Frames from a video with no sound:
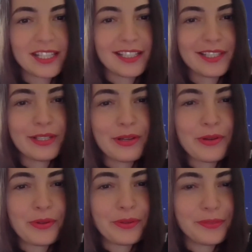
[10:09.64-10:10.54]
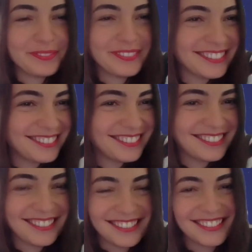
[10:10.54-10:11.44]
From Iqbal, no
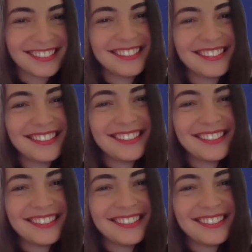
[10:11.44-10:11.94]
waste at all.